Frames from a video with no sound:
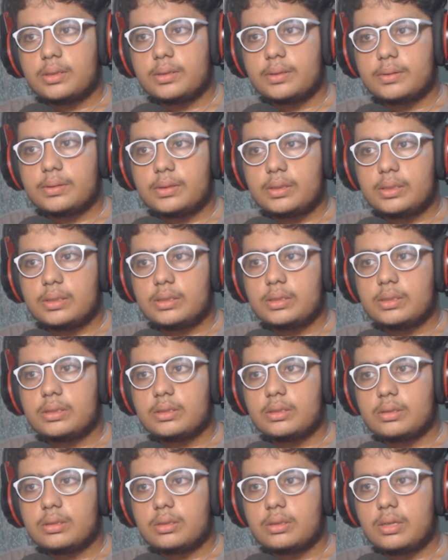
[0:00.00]
in
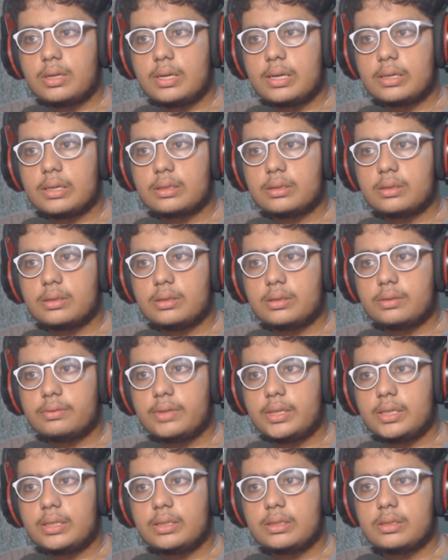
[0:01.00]
this, like
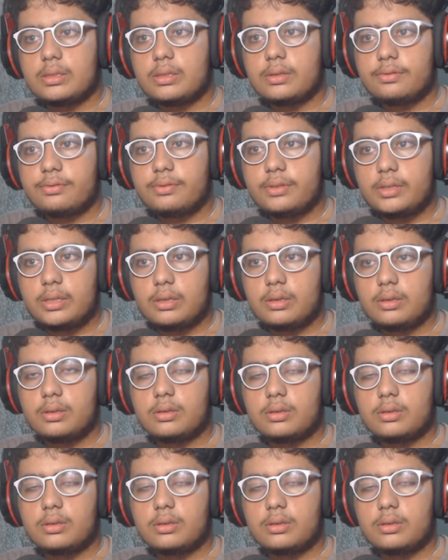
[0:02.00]
where is the feel?